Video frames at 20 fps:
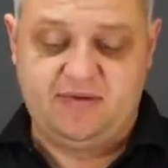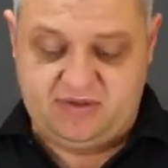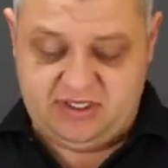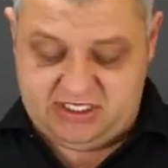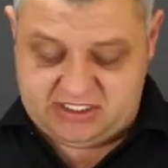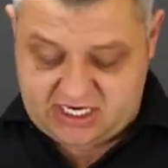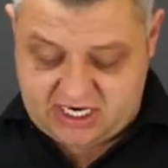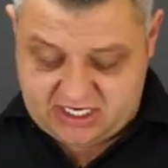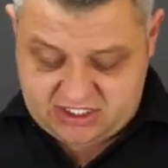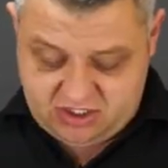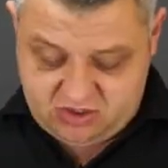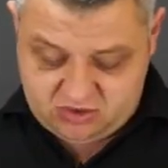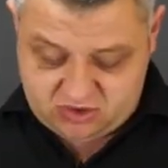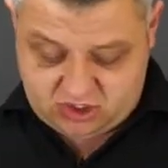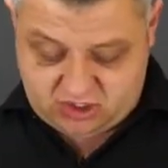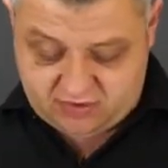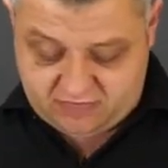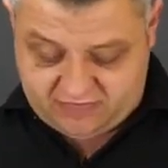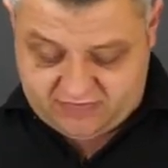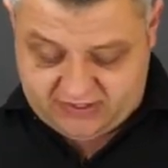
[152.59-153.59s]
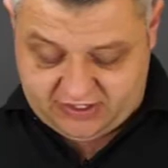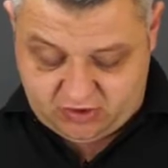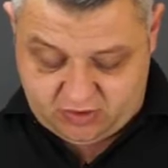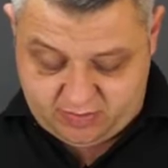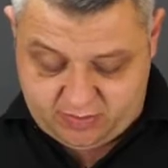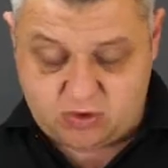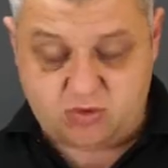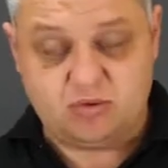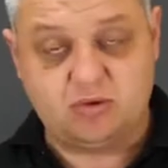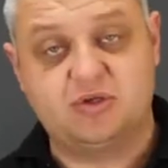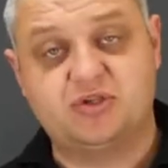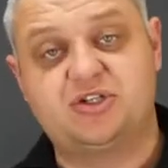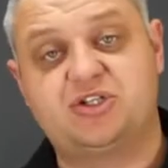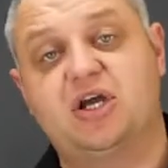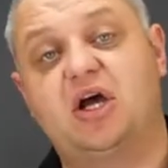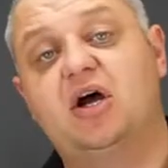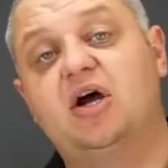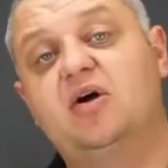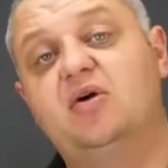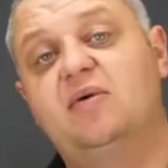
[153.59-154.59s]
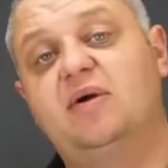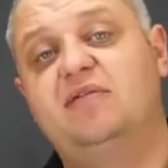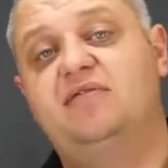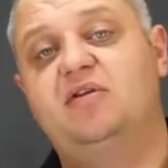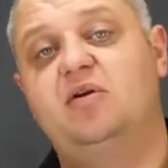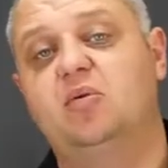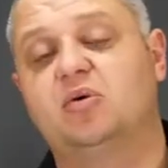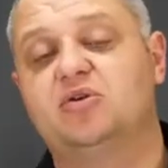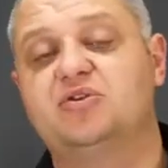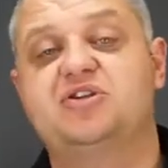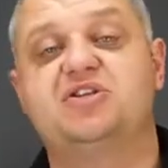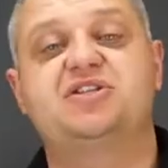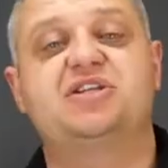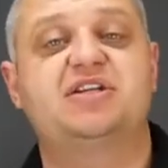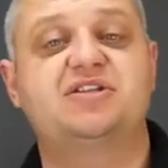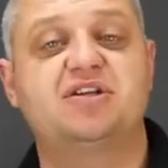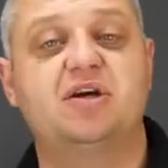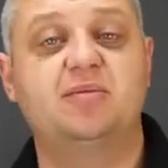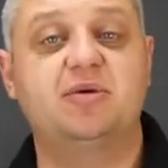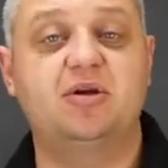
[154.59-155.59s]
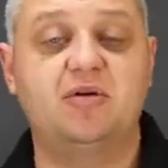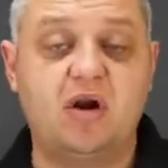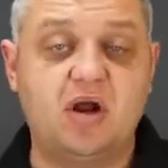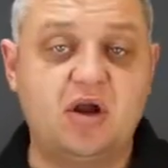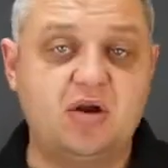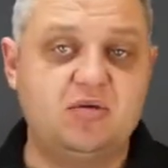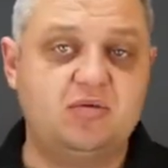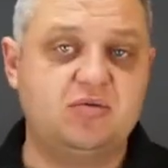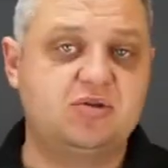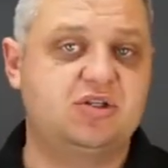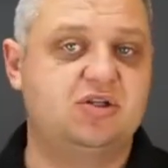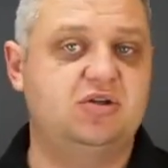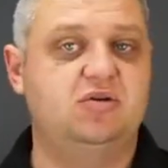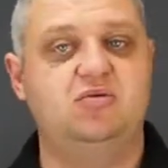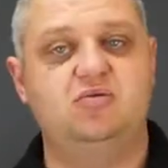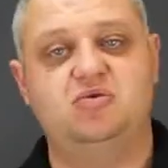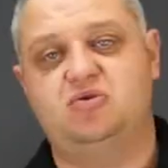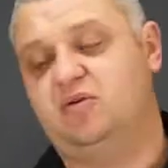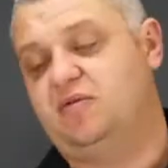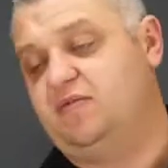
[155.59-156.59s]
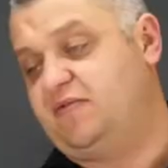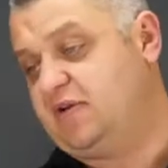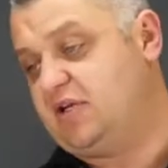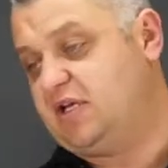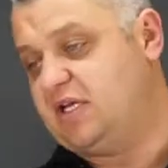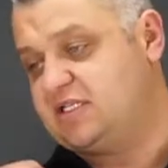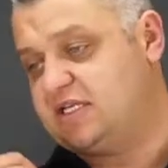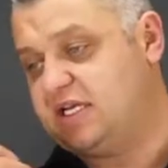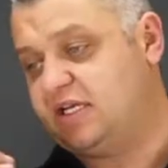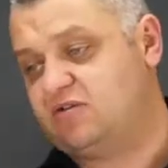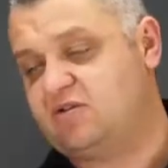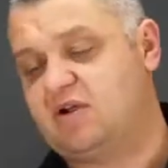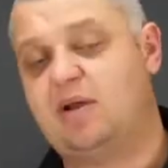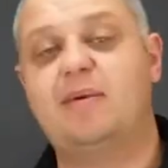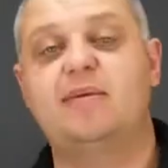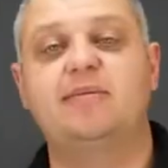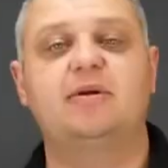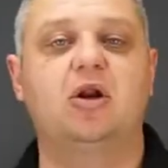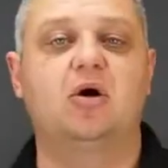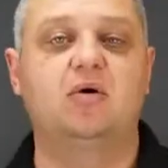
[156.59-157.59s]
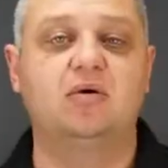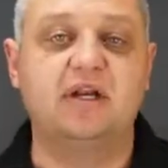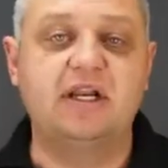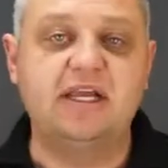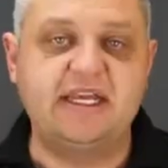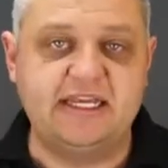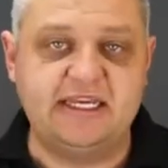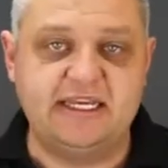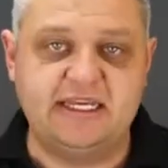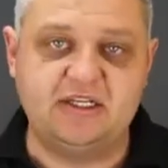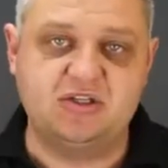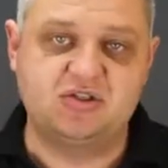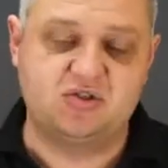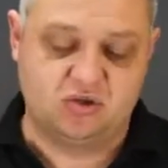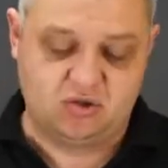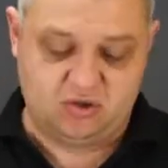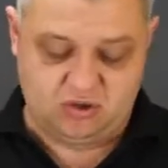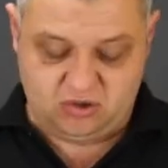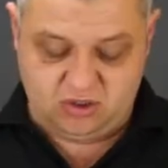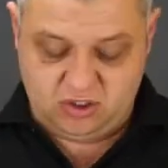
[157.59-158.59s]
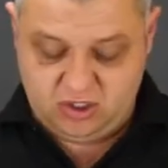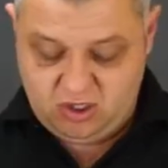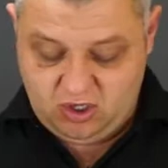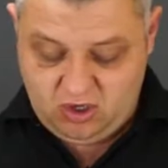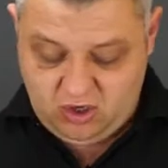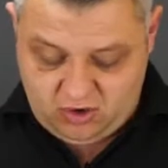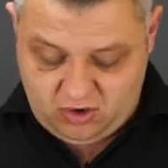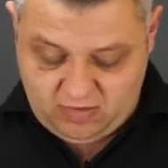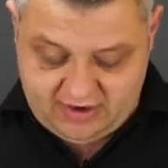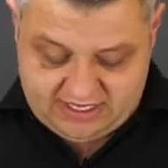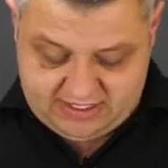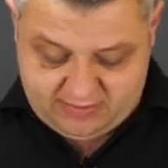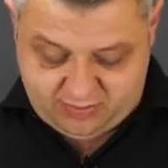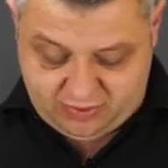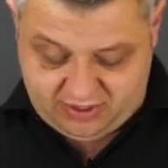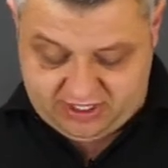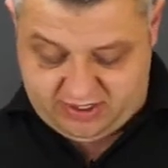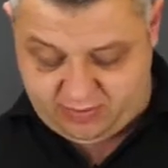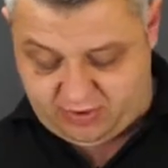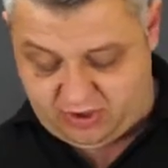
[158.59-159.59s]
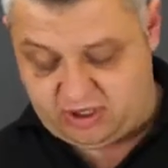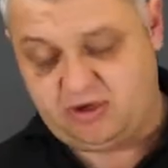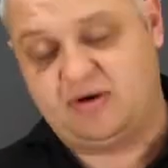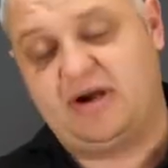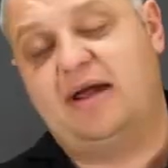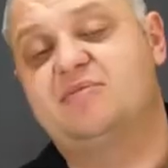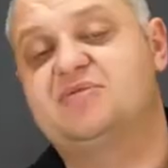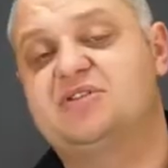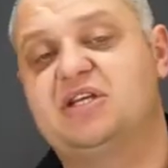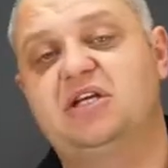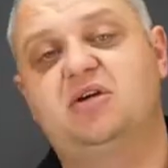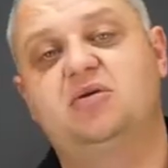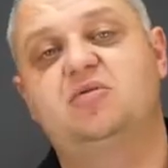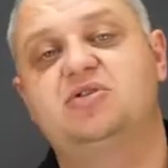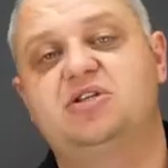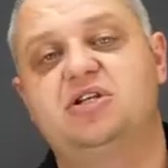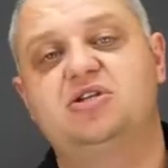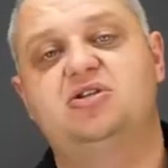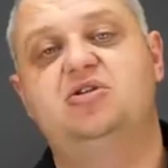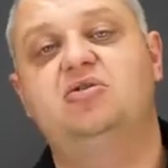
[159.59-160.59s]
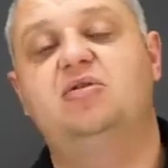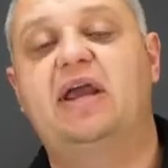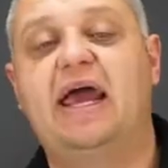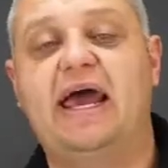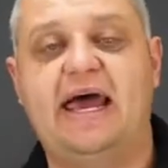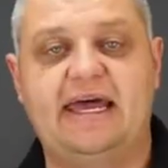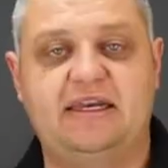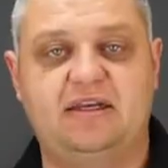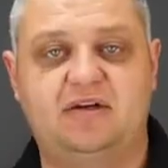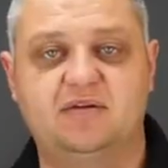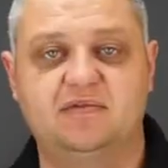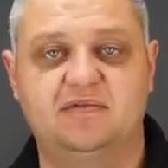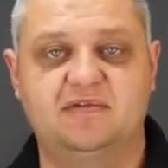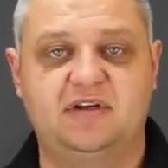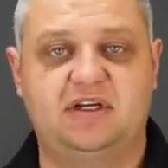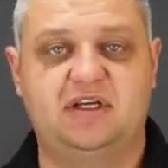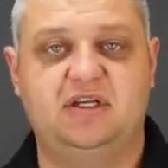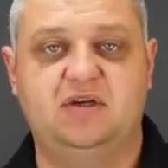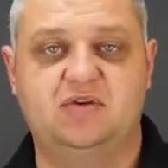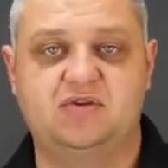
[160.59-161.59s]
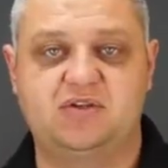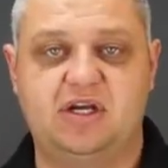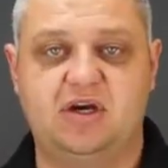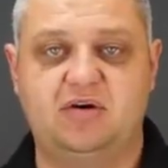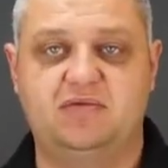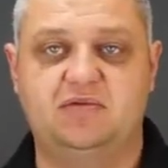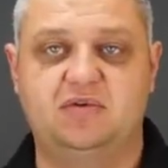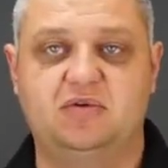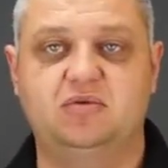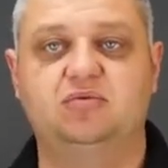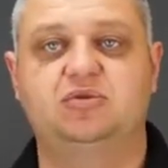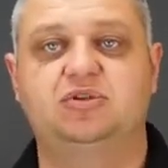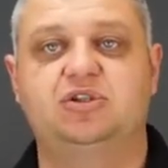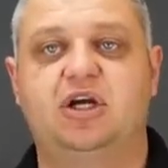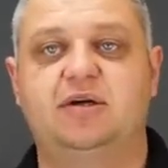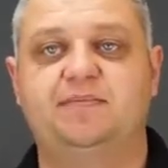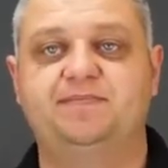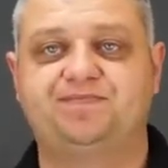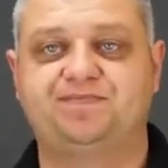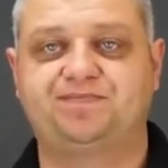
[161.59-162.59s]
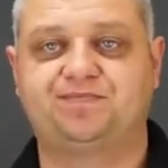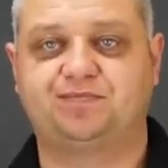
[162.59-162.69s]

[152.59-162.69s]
These are user configurable, so if you want to set up your own to sort of take into account maybe long leads or any pre-programmed sequences, you can configure yourself also.